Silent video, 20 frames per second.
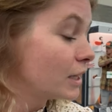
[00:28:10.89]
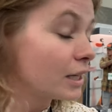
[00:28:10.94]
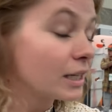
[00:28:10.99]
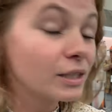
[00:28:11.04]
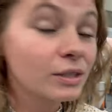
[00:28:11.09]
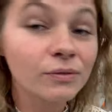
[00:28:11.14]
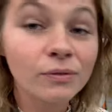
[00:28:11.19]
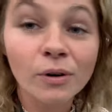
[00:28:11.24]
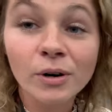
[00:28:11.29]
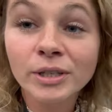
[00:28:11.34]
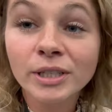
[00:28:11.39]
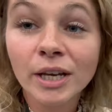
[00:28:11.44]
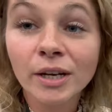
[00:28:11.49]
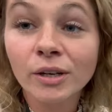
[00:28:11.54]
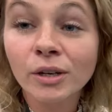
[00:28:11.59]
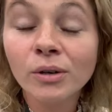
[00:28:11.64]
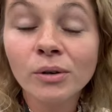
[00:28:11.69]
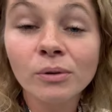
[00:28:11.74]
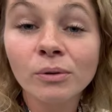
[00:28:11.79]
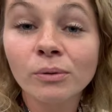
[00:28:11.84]
as far as I
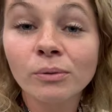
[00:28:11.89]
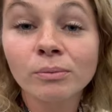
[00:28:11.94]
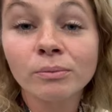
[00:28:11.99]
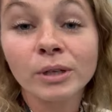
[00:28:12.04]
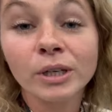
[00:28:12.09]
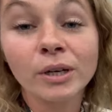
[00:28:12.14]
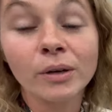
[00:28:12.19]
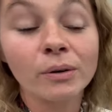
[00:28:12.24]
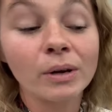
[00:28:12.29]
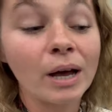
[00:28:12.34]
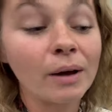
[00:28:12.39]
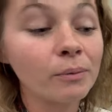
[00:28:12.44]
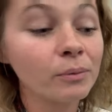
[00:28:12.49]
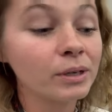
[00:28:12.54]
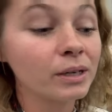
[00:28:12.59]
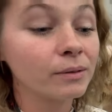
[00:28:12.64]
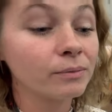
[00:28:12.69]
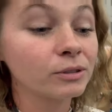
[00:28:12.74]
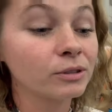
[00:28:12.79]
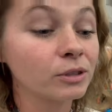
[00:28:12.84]
knew, you know, I
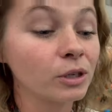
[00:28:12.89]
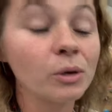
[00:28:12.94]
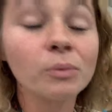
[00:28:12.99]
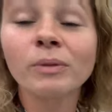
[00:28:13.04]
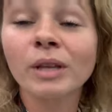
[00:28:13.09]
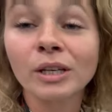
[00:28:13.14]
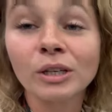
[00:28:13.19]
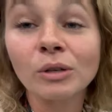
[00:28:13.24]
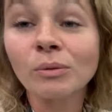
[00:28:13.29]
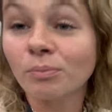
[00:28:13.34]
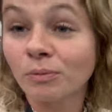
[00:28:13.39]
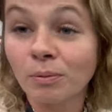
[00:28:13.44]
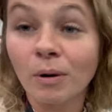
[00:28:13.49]
would have assumed that you